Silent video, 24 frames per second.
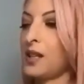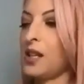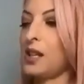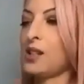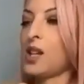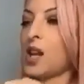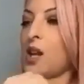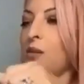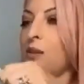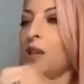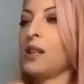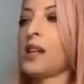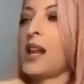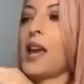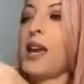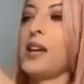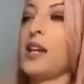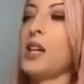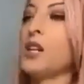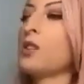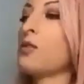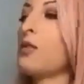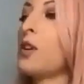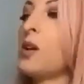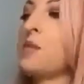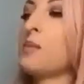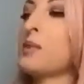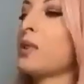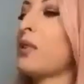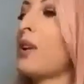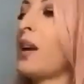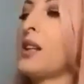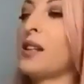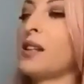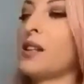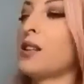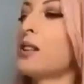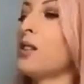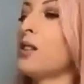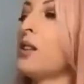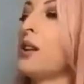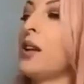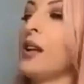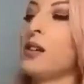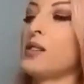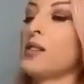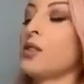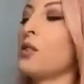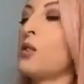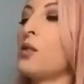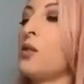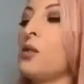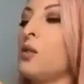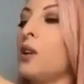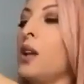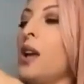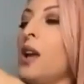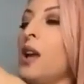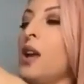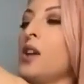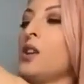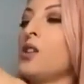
You don't need any grips or anything at all.